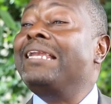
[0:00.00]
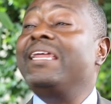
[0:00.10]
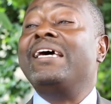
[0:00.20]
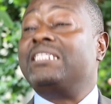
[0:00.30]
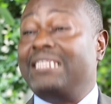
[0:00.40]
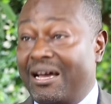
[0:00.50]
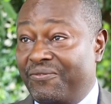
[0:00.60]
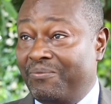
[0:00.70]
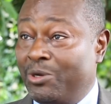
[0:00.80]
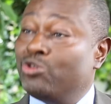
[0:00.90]
and their staff,
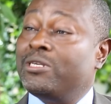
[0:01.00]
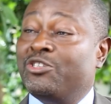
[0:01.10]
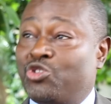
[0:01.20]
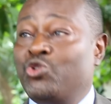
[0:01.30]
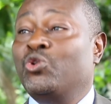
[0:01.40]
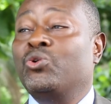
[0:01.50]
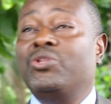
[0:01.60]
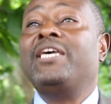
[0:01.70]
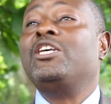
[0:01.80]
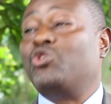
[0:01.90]
because as you know,
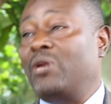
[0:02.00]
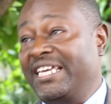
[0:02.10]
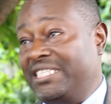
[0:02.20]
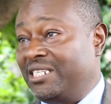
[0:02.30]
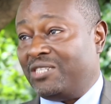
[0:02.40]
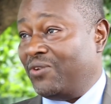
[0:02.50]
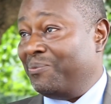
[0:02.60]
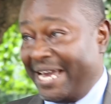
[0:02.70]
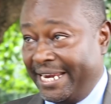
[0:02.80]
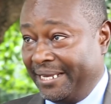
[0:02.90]
they issue license for
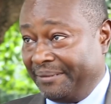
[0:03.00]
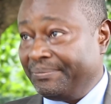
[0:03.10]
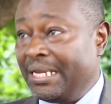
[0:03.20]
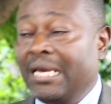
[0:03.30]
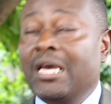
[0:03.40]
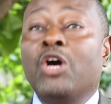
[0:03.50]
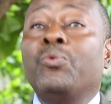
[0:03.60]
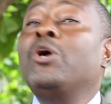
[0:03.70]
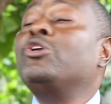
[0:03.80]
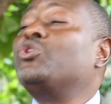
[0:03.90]
mining.
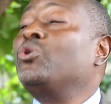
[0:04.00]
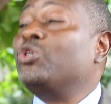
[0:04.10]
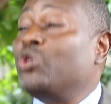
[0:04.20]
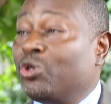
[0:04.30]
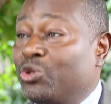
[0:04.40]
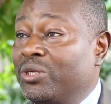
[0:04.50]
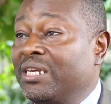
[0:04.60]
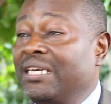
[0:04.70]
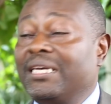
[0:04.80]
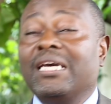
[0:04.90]
We also talked to
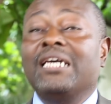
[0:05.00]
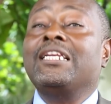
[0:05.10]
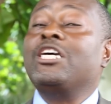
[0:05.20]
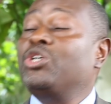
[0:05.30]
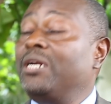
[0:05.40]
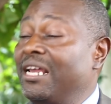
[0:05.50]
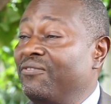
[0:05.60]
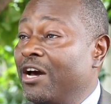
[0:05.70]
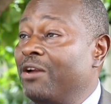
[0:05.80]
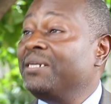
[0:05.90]
the National
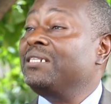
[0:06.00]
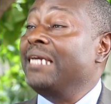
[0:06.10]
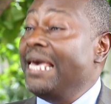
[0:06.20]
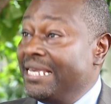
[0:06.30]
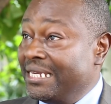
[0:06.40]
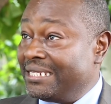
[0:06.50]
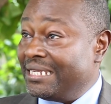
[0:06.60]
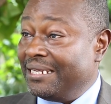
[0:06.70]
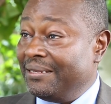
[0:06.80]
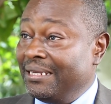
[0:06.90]
Environmental
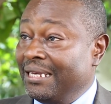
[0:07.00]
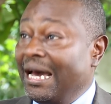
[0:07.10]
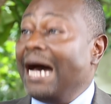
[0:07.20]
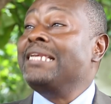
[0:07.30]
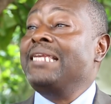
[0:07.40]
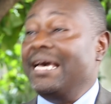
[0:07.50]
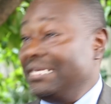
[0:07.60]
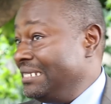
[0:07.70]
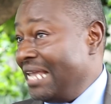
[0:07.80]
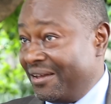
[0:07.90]
Agency and their
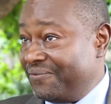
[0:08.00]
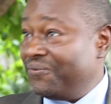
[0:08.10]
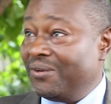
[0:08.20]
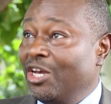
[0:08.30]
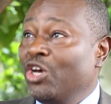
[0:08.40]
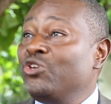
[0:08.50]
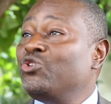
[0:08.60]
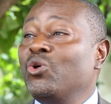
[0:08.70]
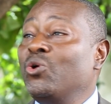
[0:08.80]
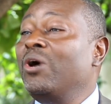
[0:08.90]
staff.
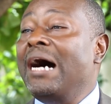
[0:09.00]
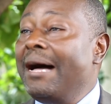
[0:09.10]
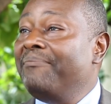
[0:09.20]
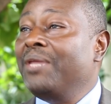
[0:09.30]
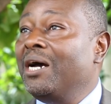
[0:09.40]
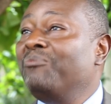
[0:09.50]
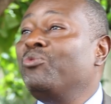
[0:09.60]
So